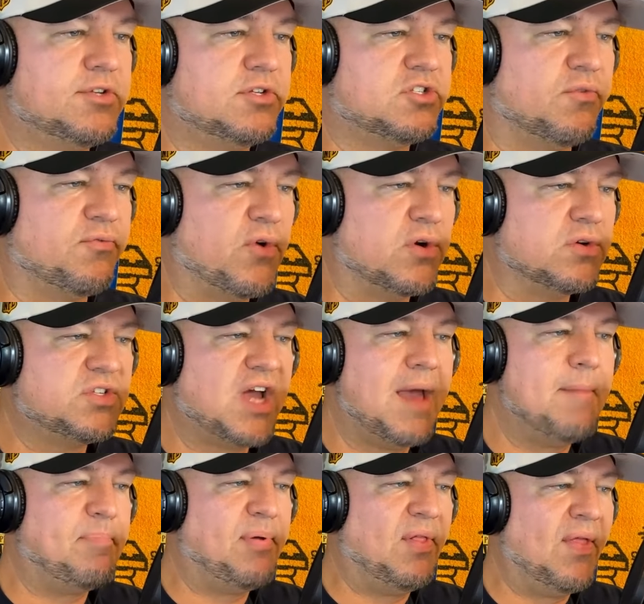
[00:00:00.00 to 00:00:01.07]
It's their first
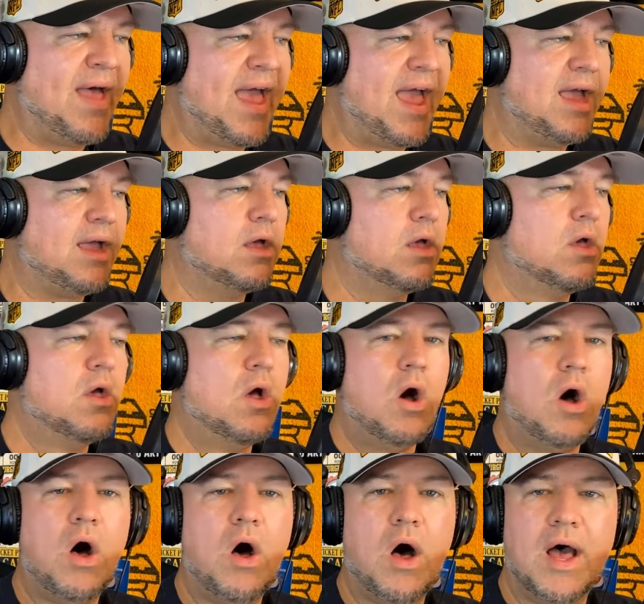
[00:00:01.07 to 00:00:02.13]
time playing
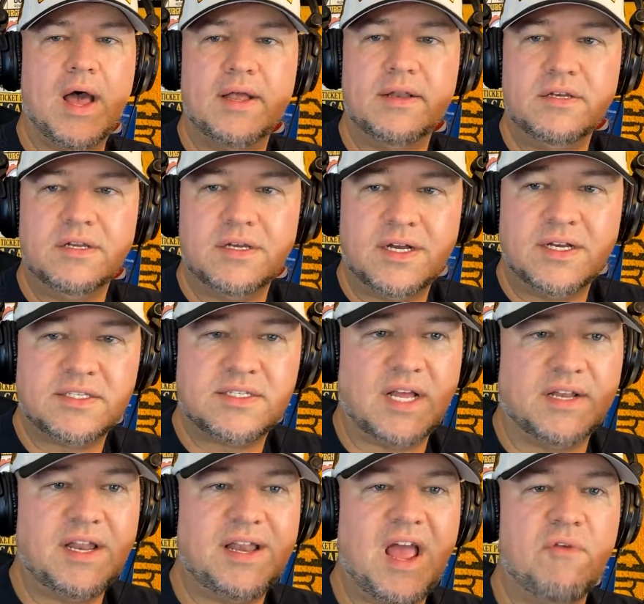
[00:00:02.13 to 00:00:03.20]
on uh,
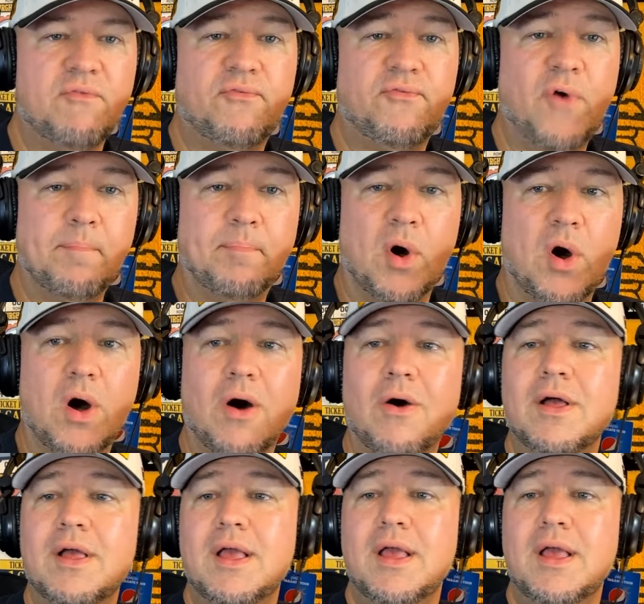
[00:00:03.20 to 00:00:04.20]
Sunday Night Football.